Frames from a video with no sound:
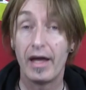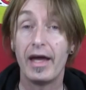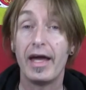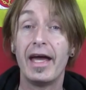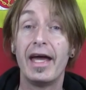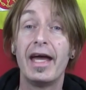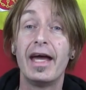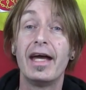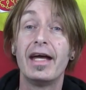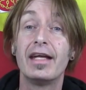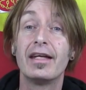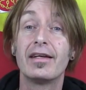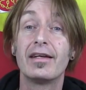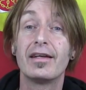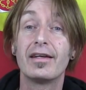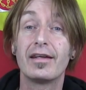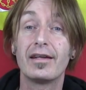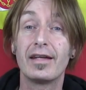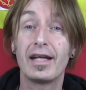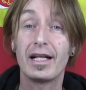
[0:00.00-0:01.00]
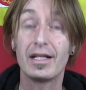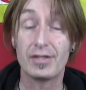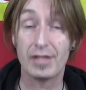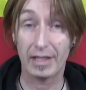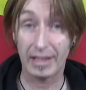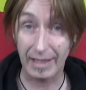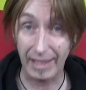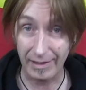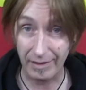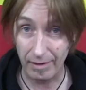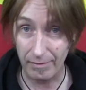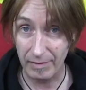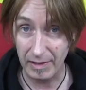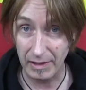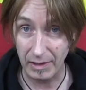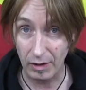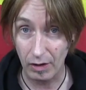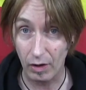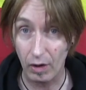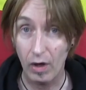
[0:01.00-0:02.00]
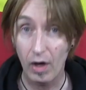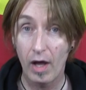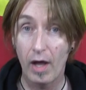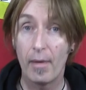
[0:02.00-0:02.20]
en el siguiente video.